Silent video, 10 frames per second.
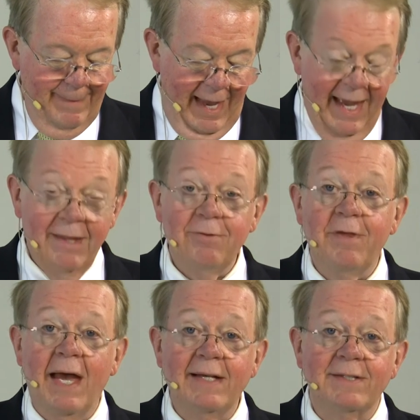and
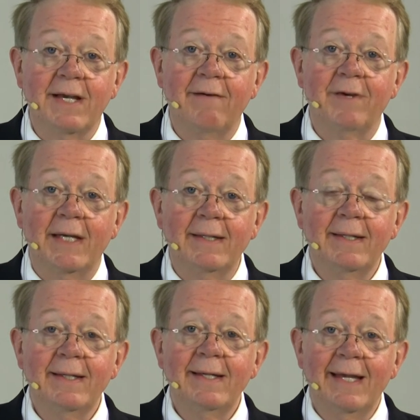thanksgiving
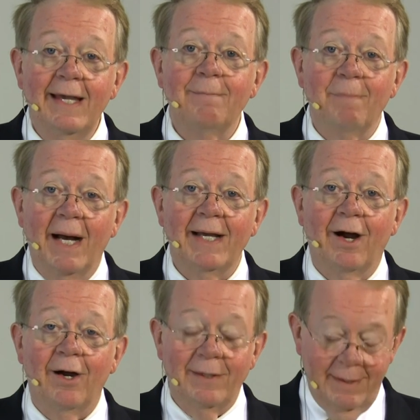in my
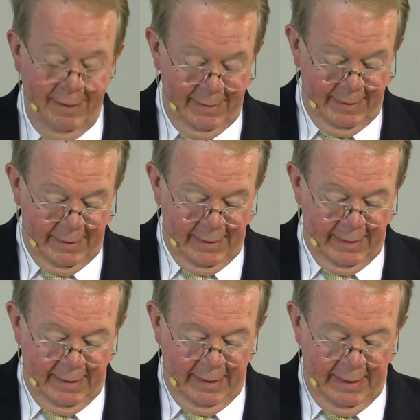heart.
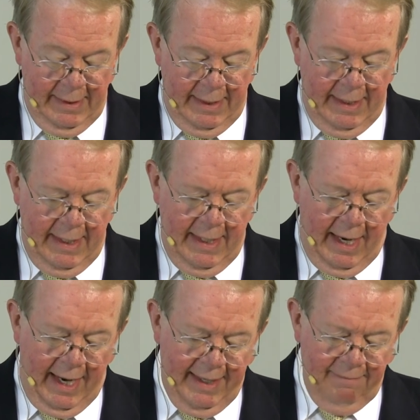
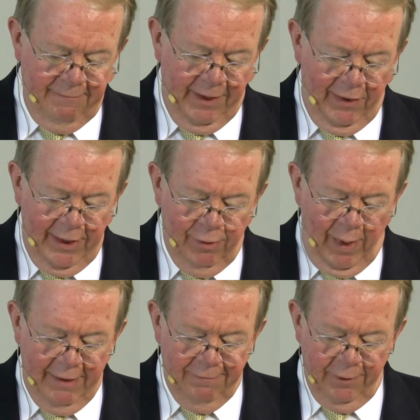I am very
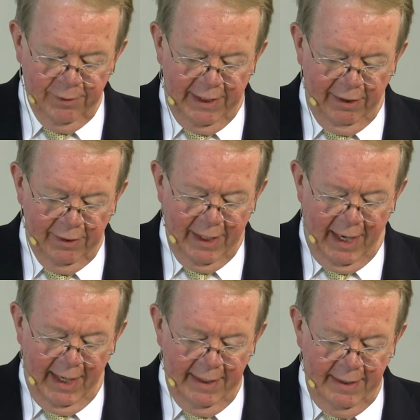grateful, dear
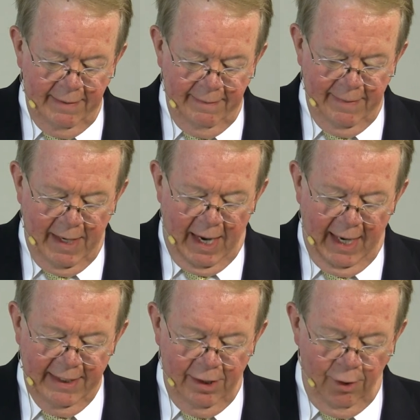God.
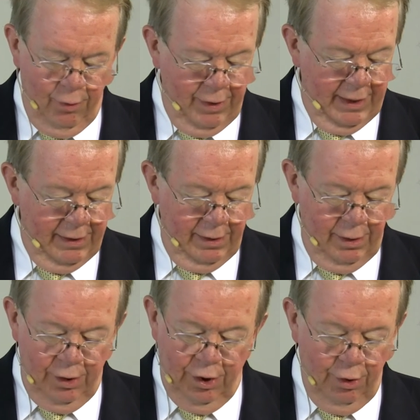I know that
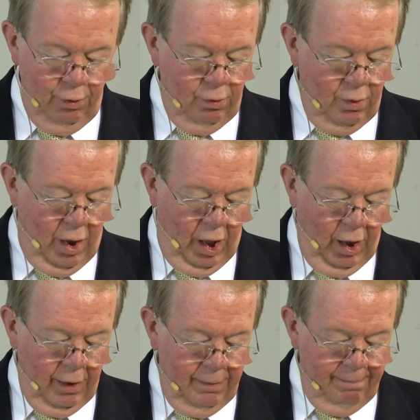you
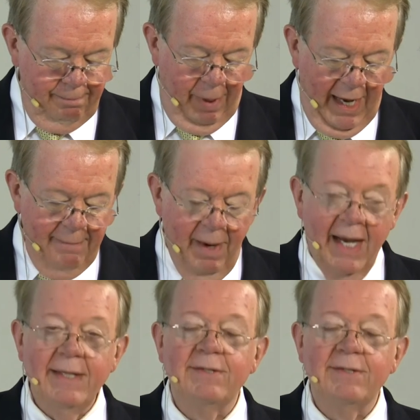are by my